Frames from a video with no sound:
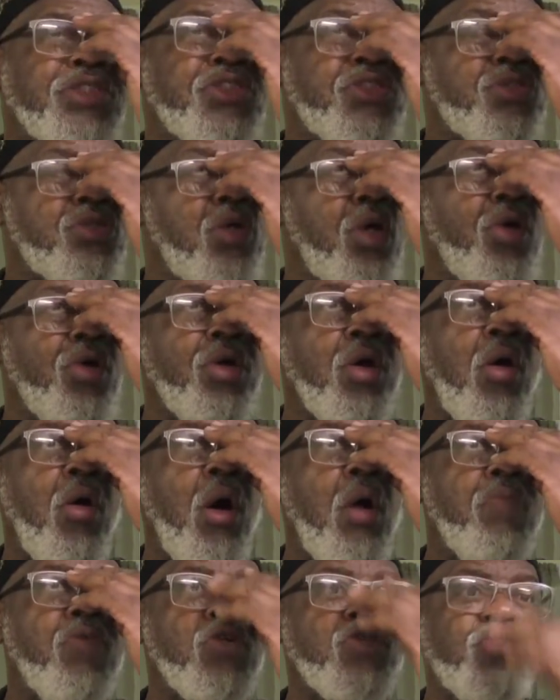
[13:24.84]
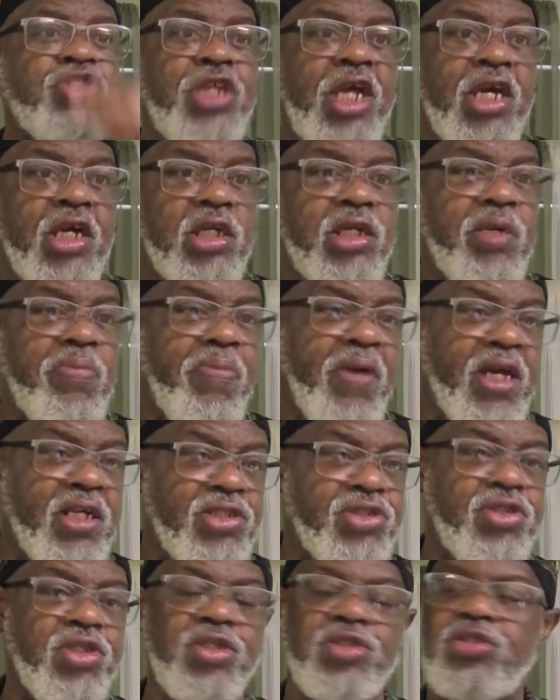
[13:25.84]
us on an almost daily
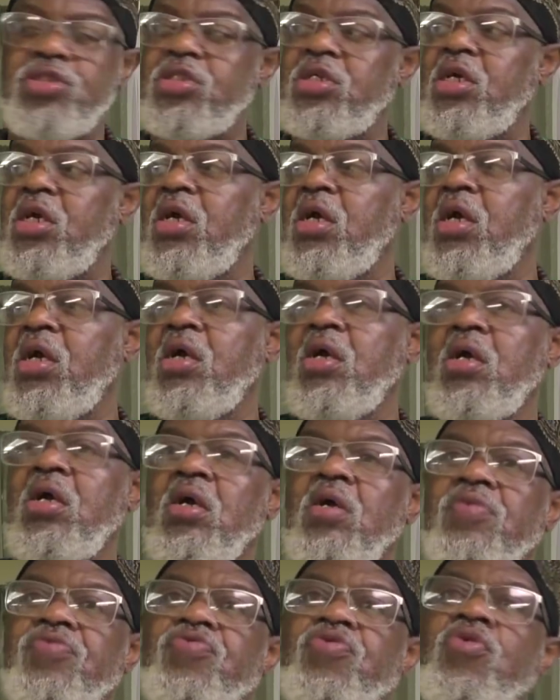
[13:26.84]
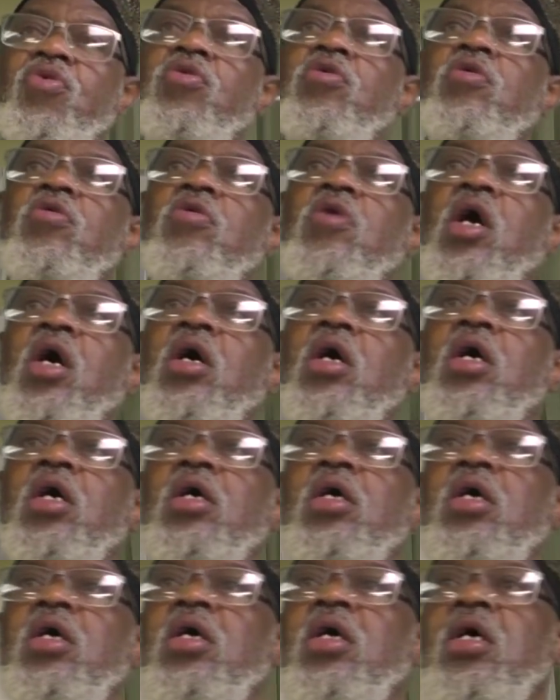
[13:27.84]
basis through,
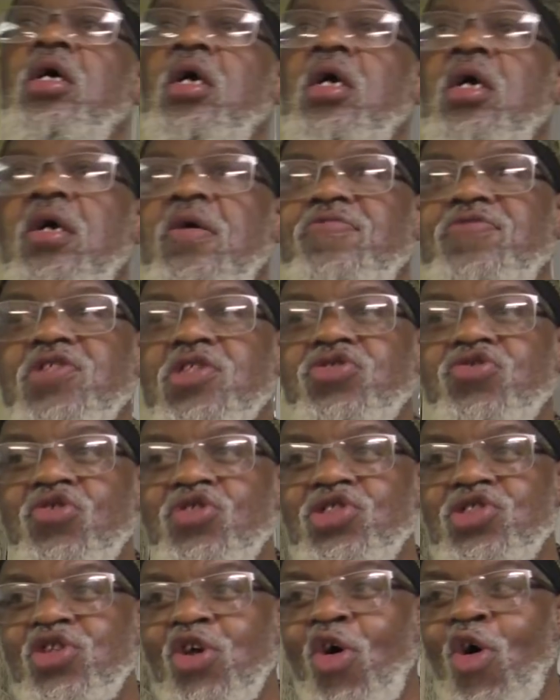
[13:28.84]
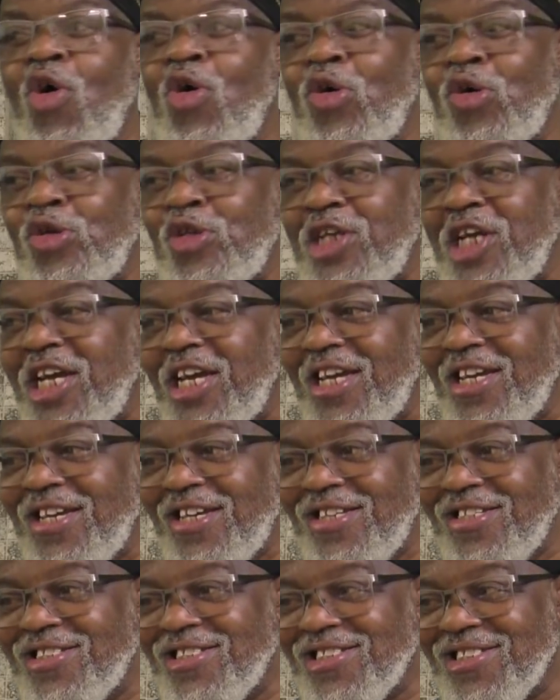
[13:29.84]
if this was the old
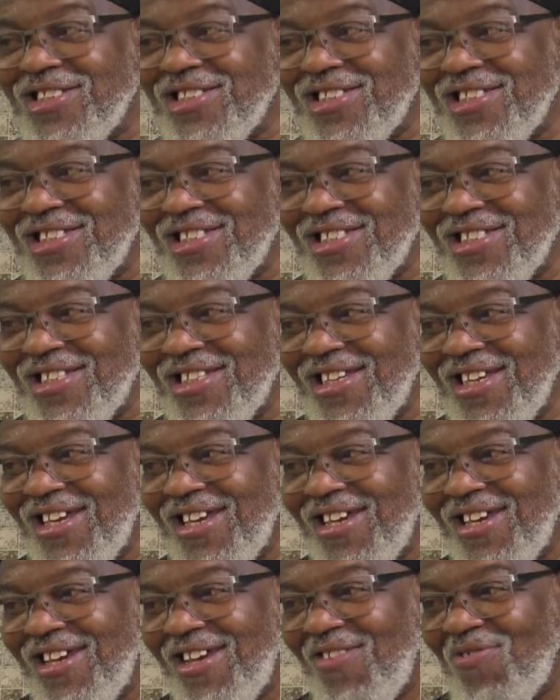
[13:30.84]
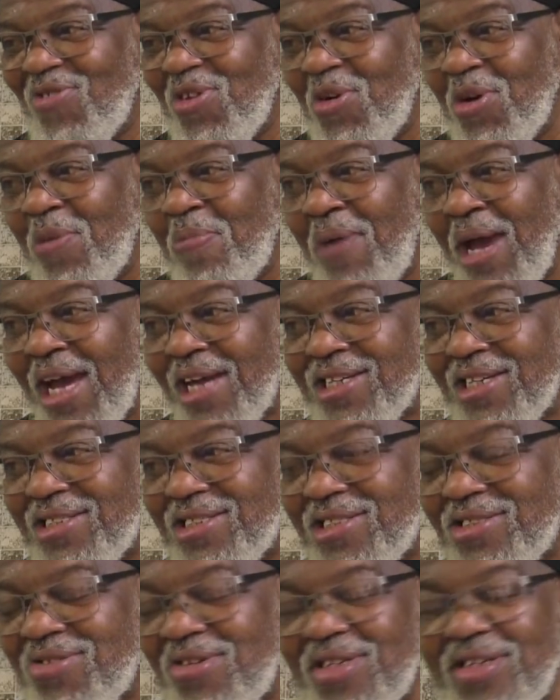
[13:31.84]
days, if we were back in
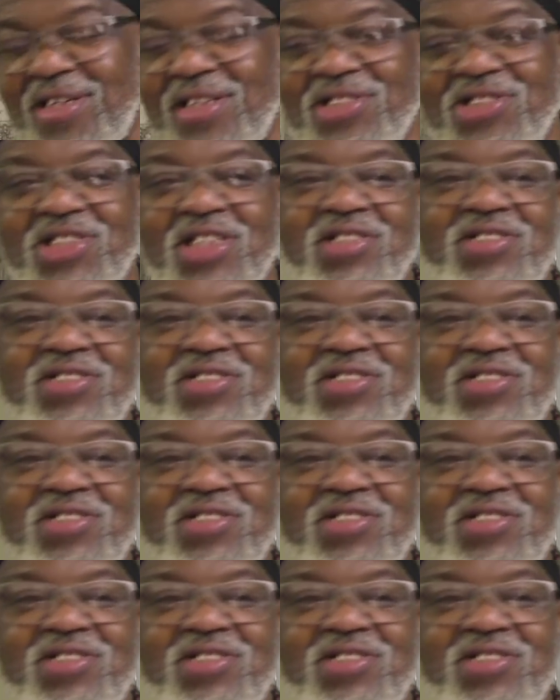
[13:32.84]
the 20th